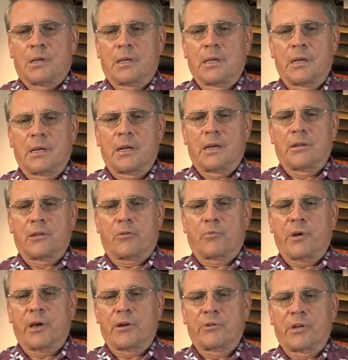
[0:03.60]
Gideon and the
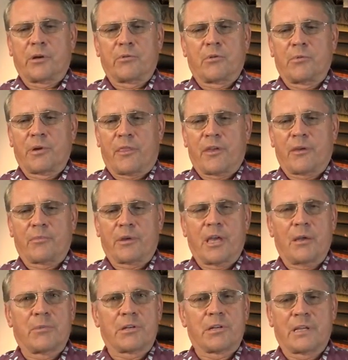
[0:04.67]
300 that were with him
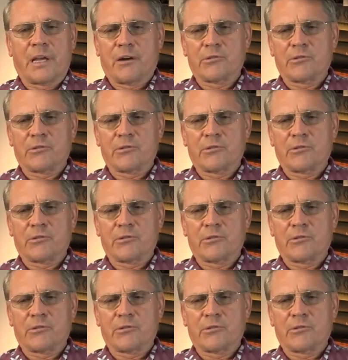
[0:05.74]
came into the